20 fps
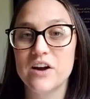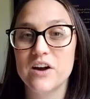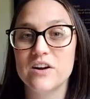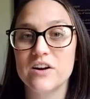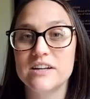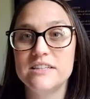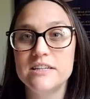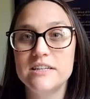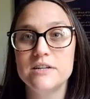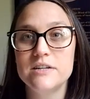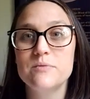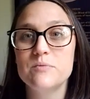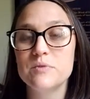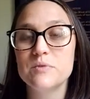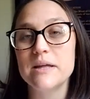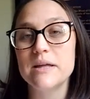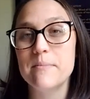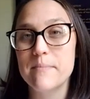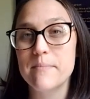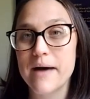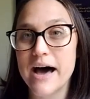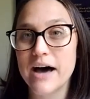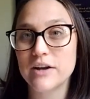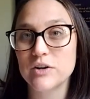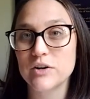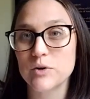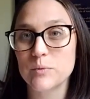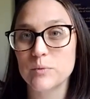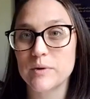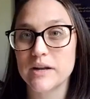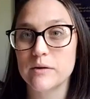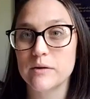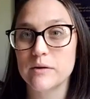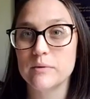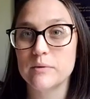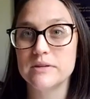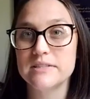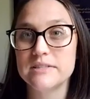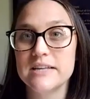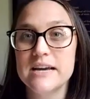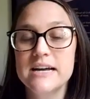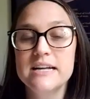it didn't really matter what I was